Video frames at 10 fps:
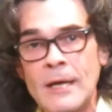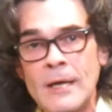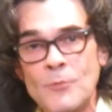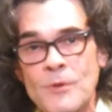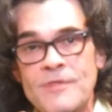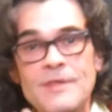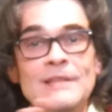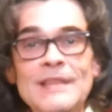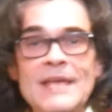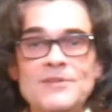with the
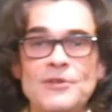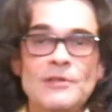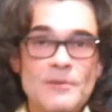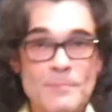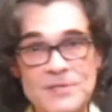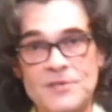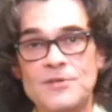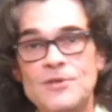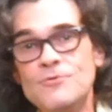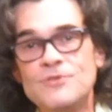late lamented
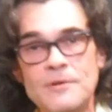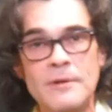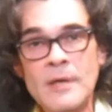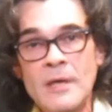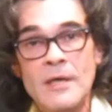Houston